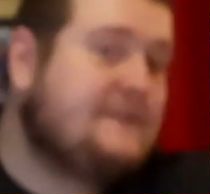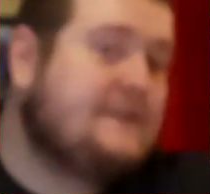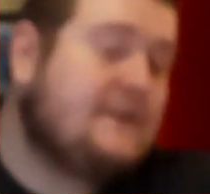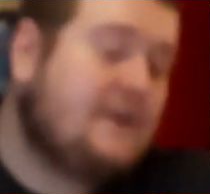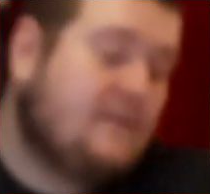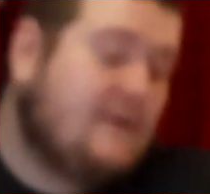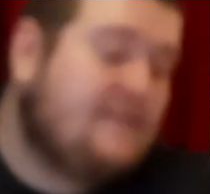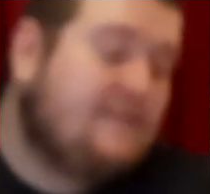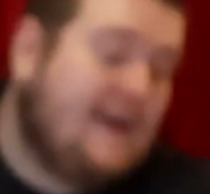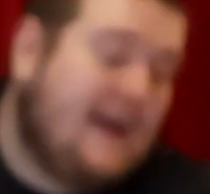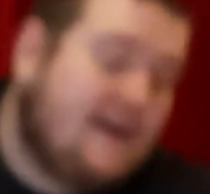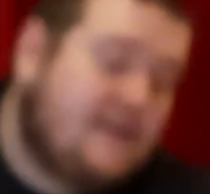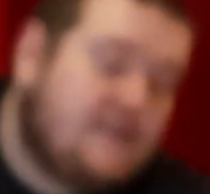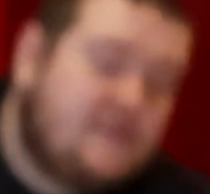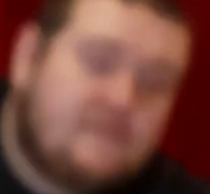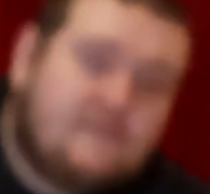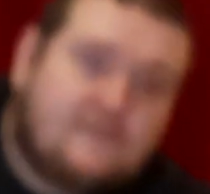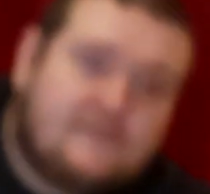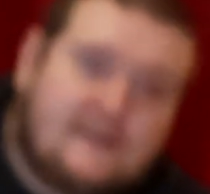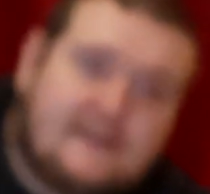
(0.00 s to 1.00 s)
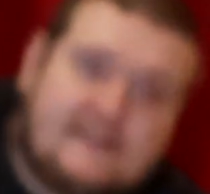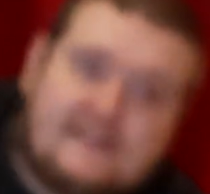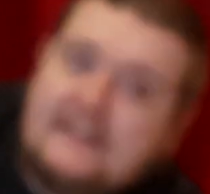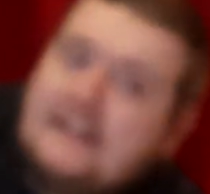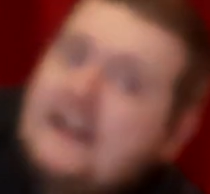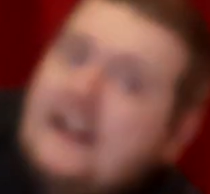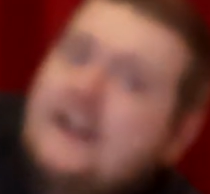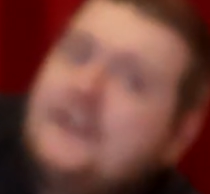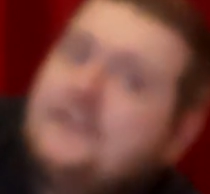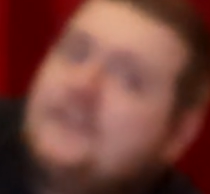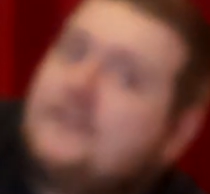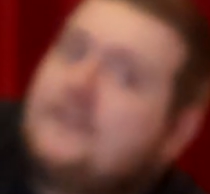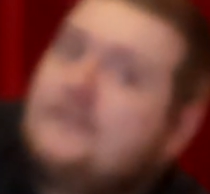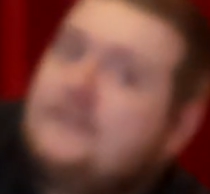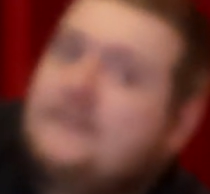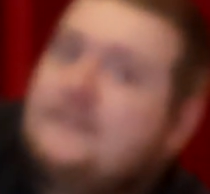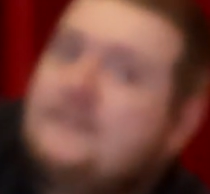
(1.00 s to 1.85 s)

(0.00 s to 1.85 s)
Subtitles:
you know, in value. We're a little under.